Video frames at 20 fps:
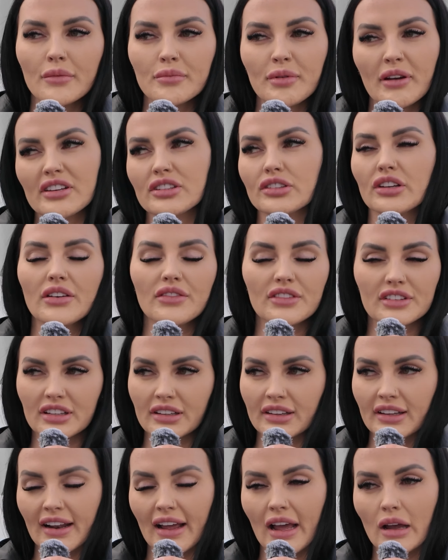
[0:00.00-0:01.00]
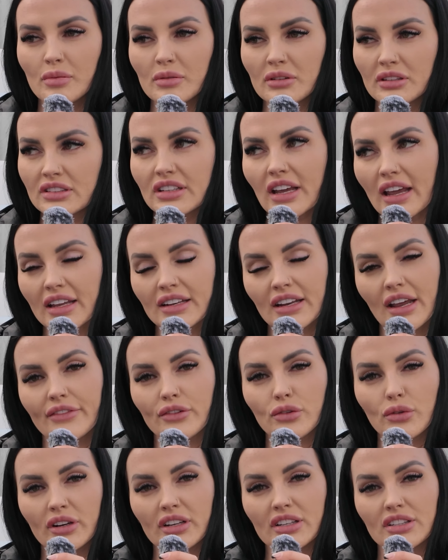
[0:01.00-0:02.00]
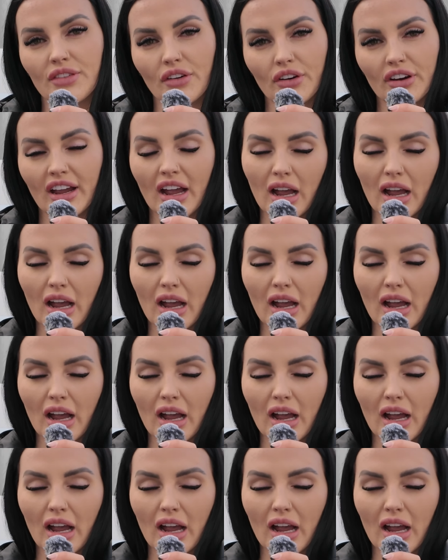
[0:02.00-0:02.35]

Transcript: based on everything that happened, and everyone is very